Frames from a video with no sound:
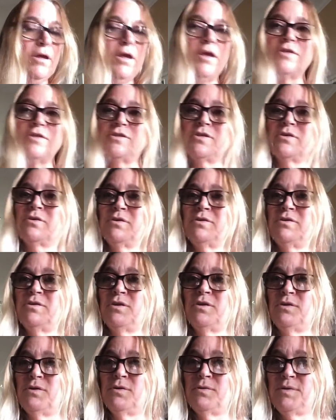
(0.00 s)
it's good
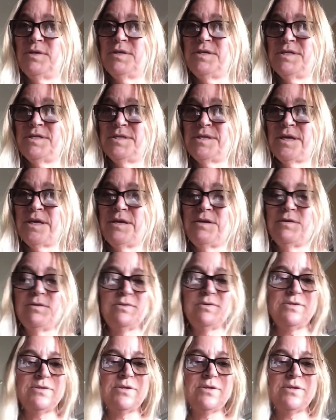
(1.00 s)
to know the designers.